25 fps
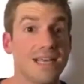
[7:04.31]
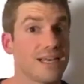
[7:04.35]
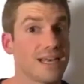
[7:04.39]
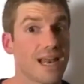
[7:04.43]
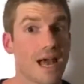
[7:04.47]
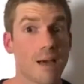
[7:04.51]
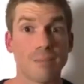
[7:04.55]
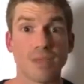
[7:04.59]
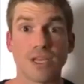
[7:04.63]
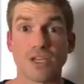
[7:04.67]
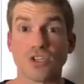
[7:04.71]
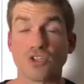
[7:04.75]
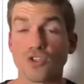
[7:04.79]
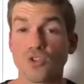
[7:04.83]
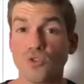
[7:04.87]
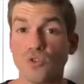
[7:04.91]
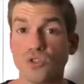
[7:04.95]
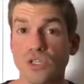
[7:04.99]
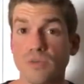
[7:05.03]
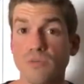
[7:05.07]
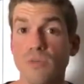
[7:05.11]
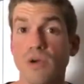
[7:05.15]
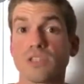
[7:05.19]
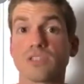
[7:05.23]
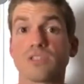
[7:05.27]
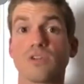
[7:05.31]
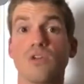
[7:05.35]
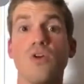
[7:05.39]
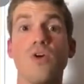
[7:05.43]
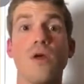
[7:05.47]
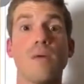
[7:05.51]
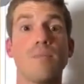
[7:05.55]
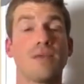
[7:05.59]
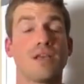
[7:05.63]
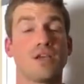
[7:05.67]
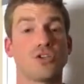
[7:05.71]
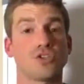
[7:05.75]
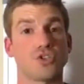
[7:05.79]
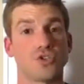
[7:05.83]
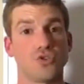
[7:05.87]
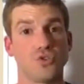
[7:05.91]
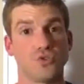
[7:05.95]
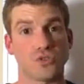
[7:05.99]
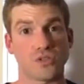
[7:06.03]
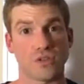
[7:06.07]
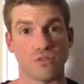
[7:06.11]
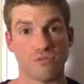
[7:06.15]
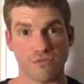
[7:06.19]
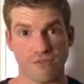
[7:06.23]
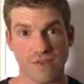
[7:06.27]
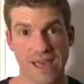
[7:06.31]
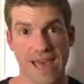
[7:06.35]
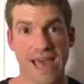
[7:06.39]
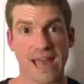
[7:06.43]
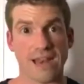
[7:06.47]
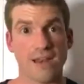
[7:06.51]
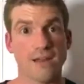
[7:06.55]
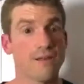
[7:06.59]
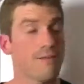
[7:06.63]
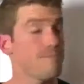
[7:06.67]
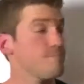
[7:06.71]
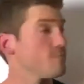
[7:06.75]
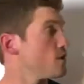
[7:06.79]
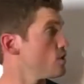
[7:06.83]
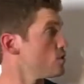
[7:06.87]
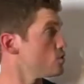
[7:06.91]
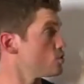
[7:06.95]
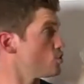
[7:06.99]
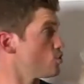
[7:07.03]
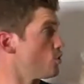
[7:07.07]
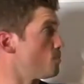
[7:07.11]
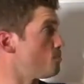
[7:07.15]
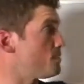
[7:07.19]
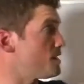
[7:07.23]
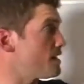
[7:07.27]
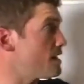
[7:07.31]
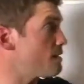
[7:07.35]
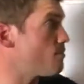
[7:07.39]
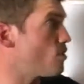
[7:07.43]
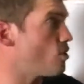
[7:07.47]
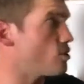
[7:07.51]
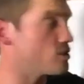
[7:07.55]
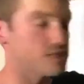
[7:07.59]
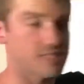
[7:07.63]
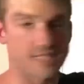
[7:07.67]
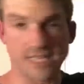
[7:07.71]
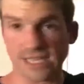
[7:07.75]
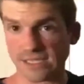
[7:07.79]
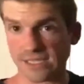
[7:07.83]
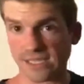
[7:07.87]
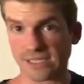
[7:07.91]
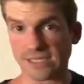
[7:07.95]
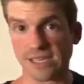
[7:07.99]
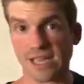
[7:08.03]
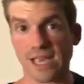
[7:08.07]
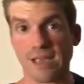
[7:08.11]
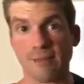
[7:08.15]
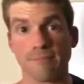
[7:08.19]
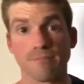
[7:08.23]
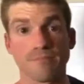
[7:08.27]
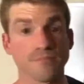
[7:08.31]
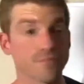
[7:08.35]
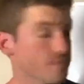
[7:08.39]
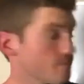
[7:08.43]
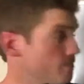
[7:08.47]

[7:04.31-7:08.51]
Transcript: Not because you're losing muscle, because you're losing fat. So your BMR stays the same.